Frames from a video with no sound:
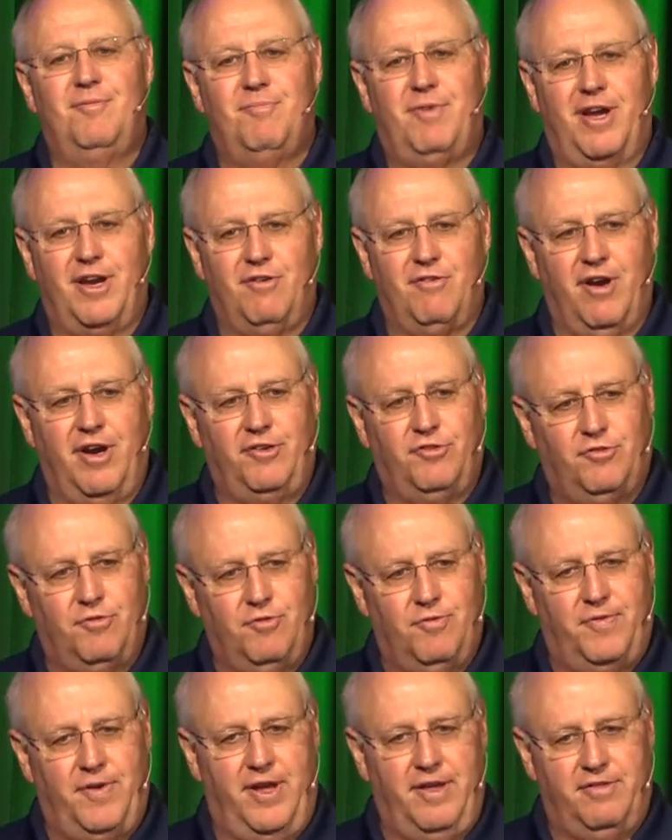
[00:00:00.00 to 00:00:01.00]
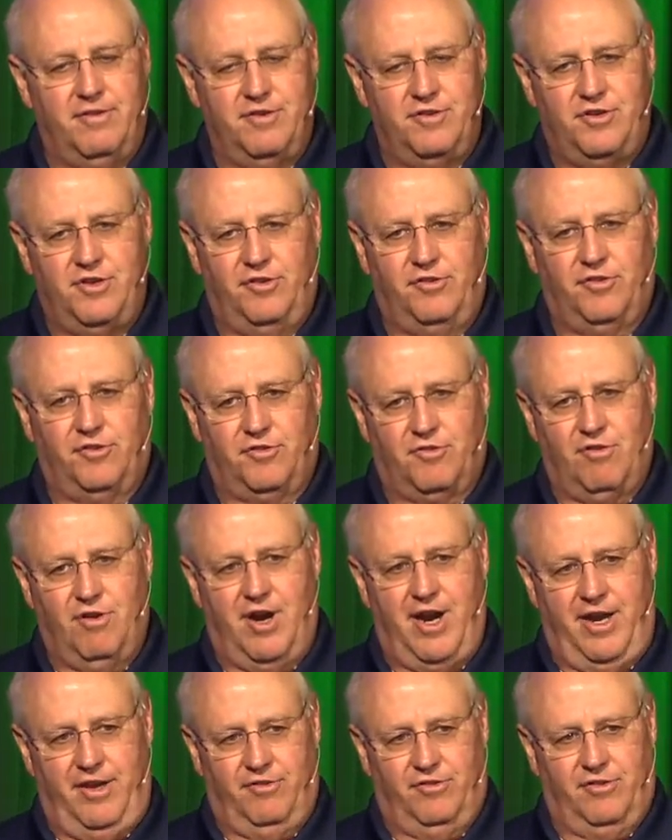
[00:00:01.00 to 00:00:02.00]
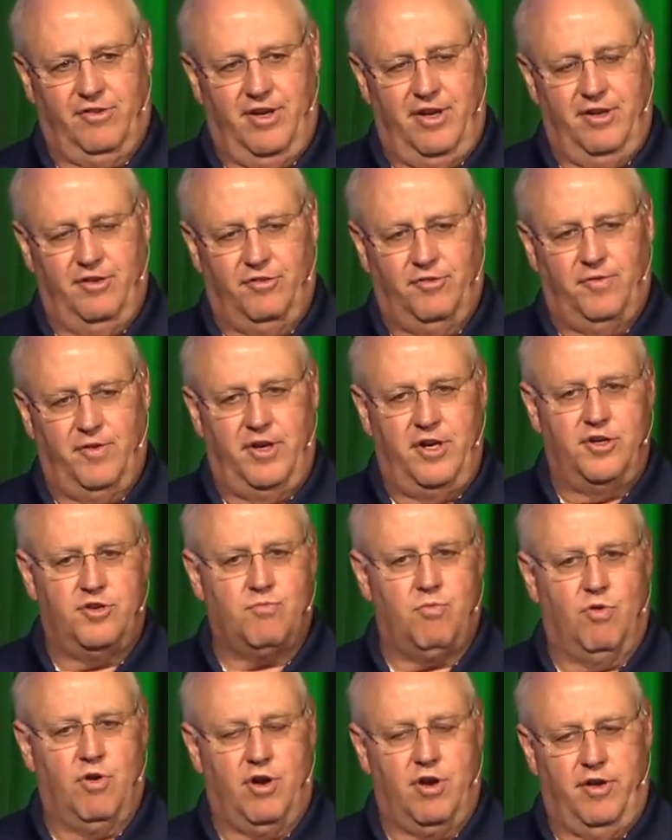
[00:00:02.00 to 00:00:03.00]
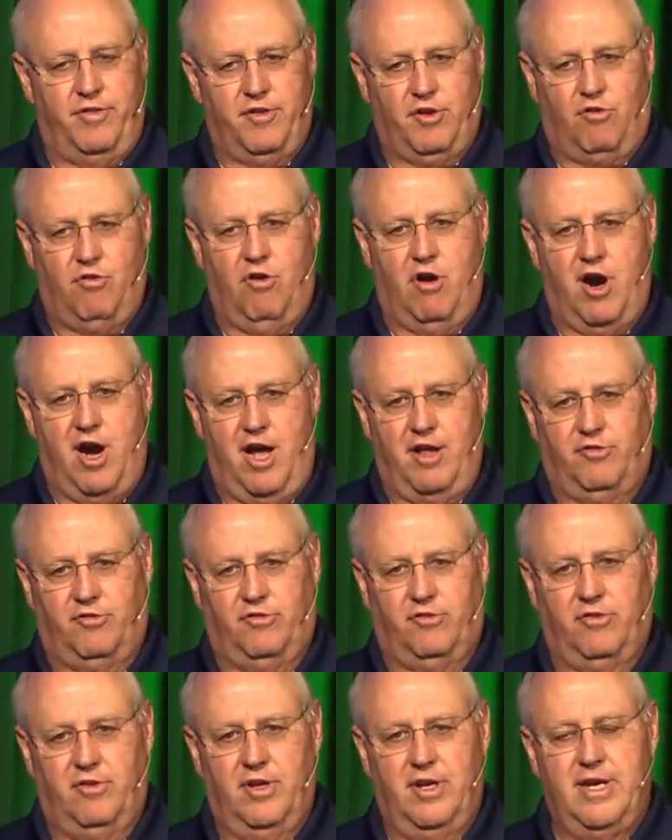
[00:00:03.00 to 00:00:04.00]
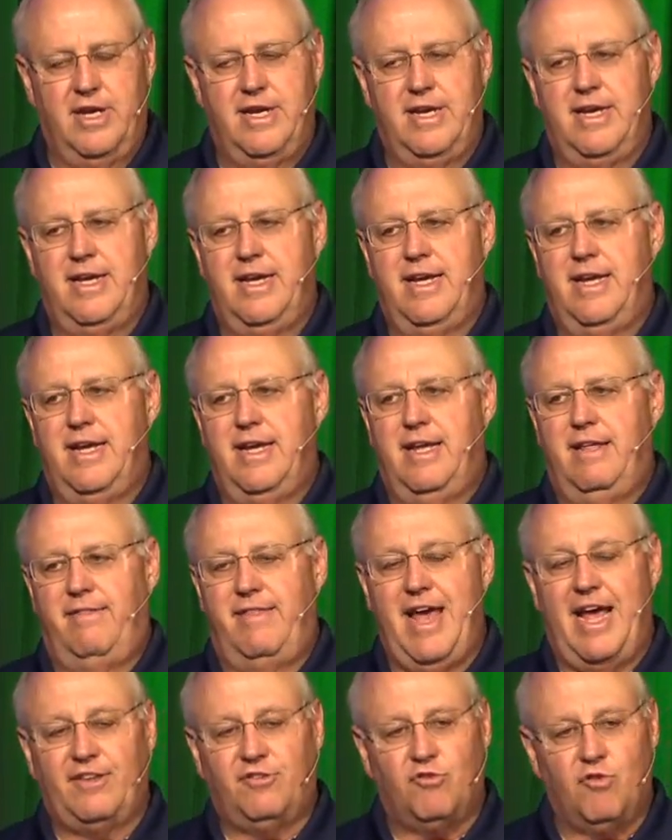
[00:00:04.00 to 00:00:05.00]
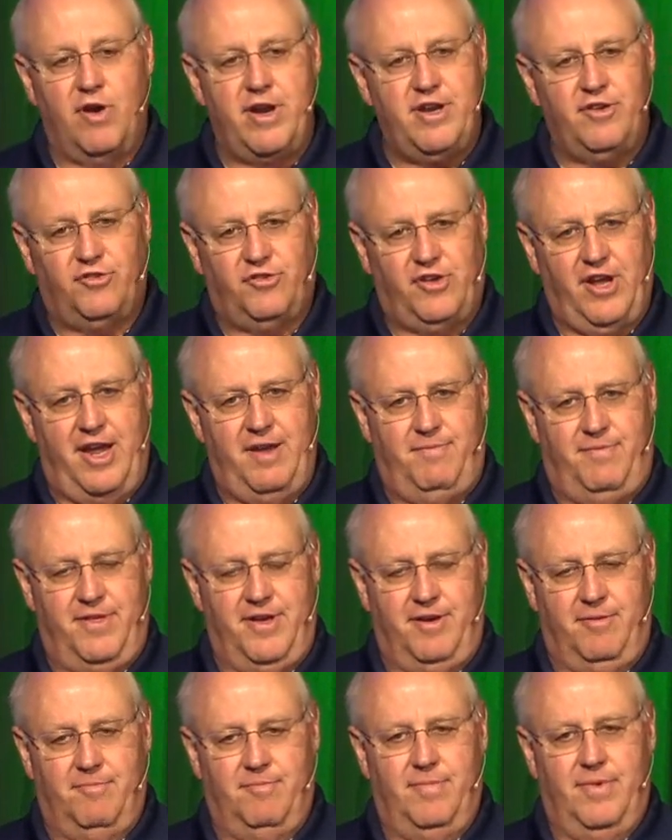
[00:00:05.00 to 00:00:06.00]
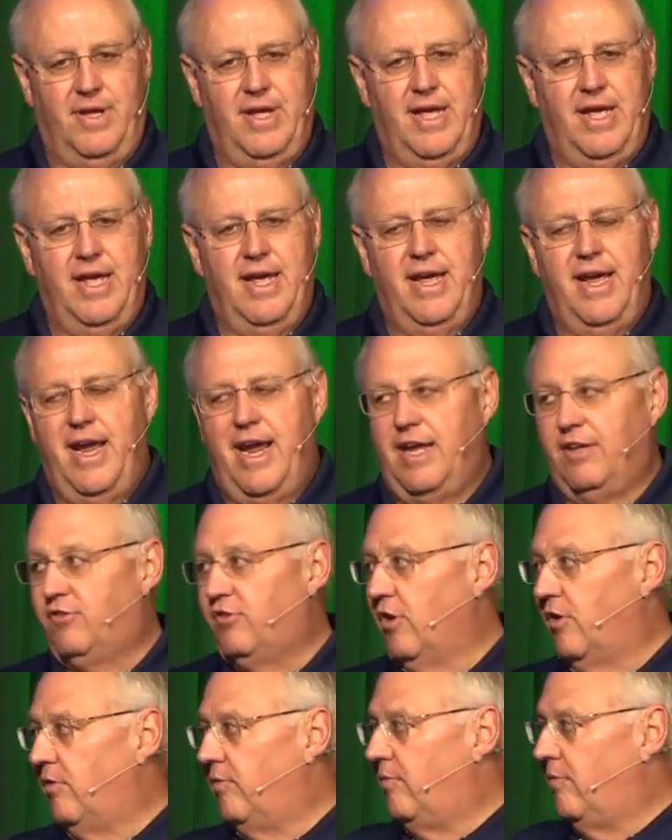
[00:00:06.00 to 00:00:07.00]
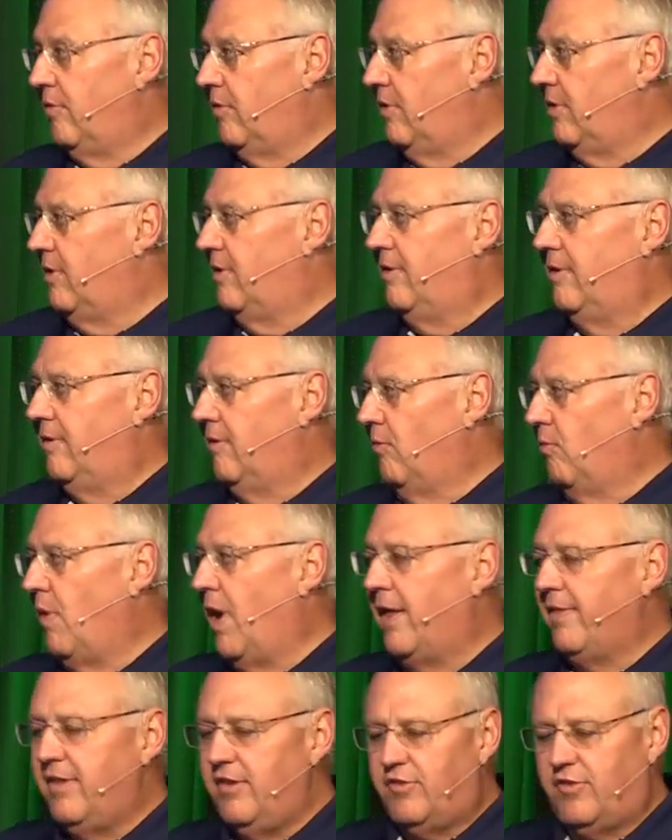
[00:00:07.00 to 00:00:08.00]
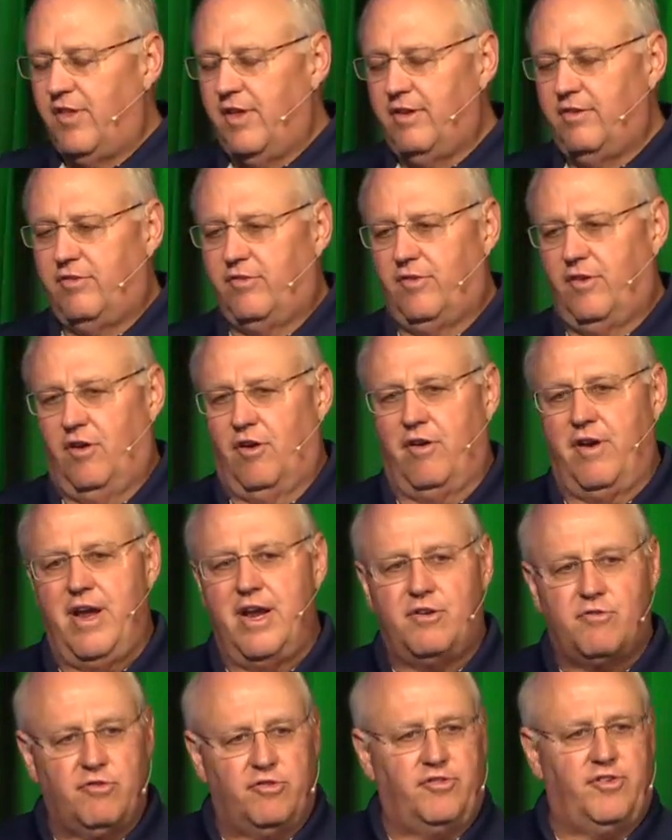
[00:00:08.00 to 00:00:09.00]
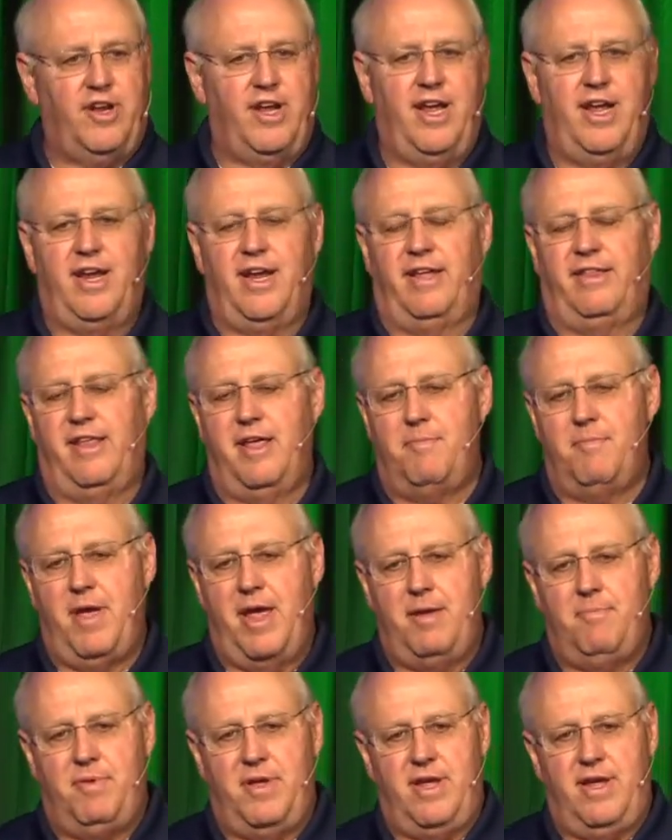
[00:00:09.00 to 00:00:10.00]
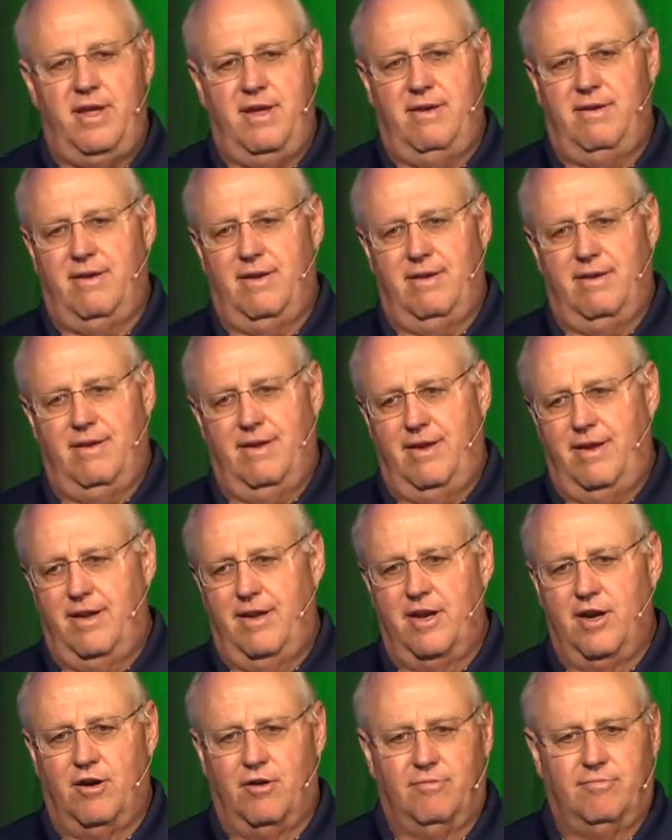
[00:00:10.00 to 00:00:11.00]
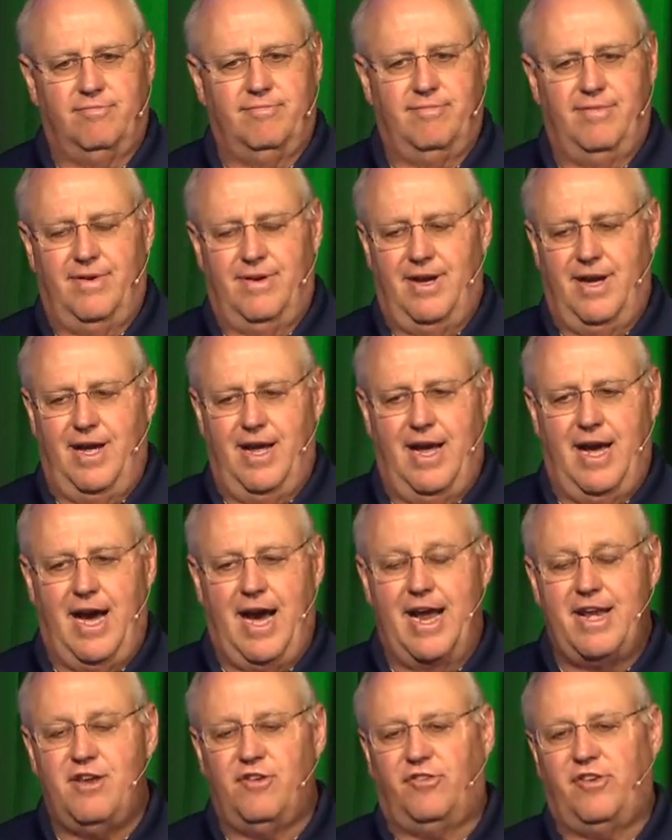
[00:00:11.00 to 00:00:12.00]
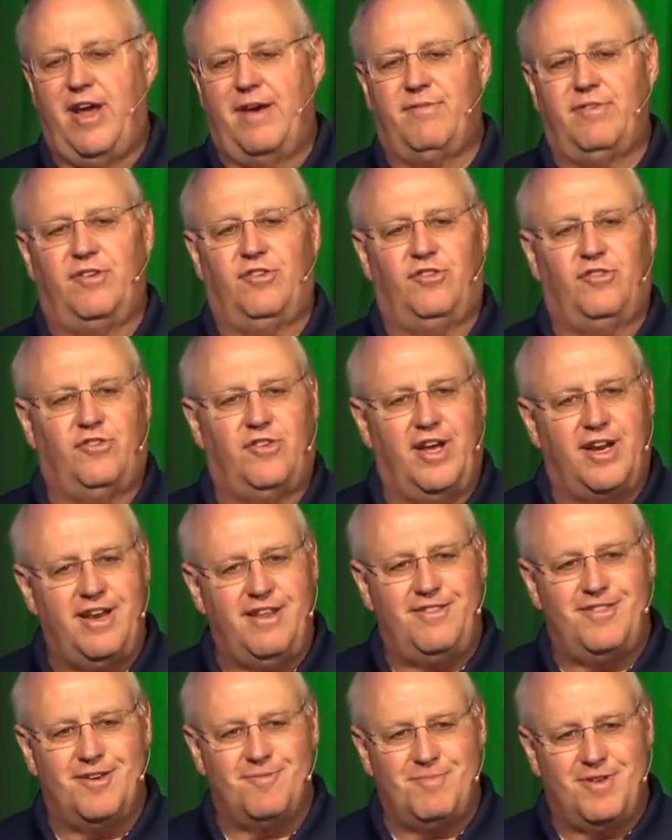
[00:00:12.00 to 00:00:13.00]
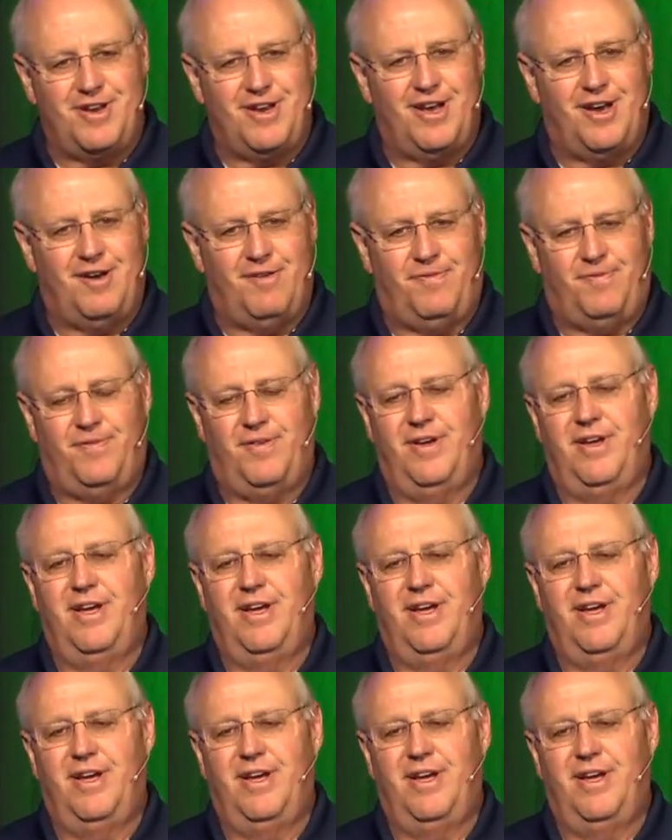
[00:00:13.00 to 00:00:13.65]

by grace through faith in Jesus Christ and his finished work on the cross. That's going to save them. And so while these things are interesting and they may be, you know, I just haven't studied them enough.